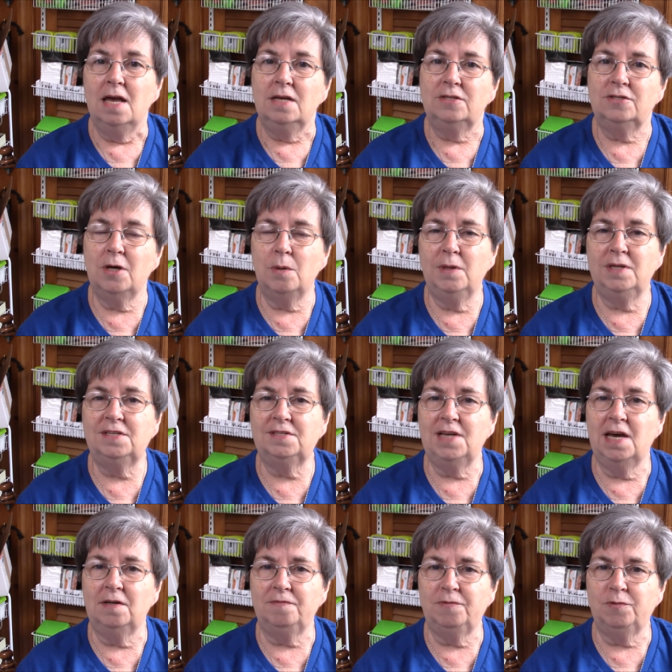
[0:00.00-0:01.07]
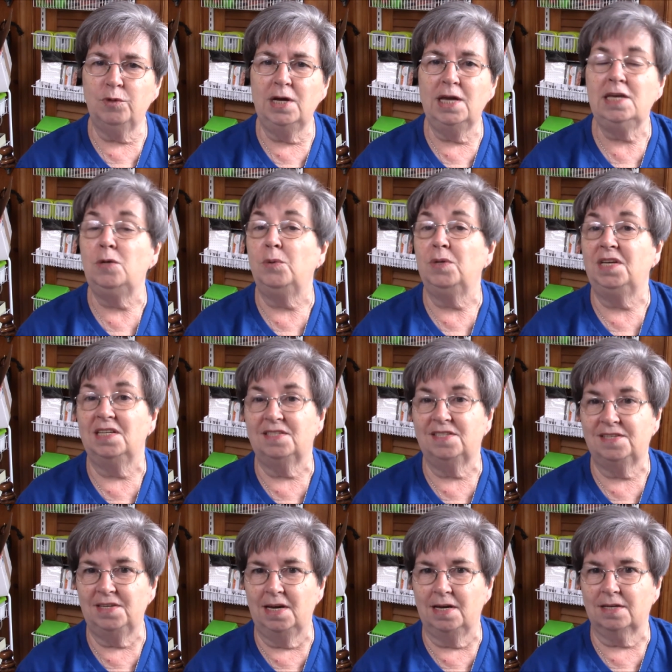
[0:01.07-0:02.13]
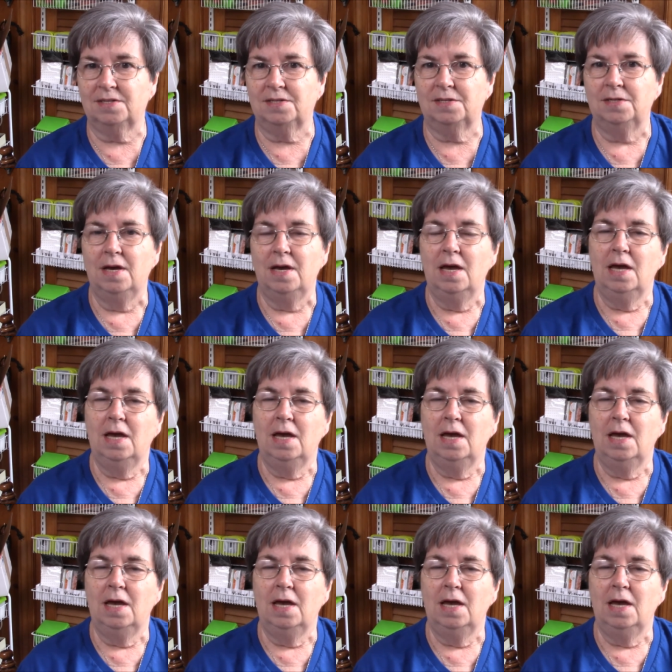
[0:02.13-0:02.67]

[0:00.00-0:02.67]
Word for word: So instead of three, you would get six.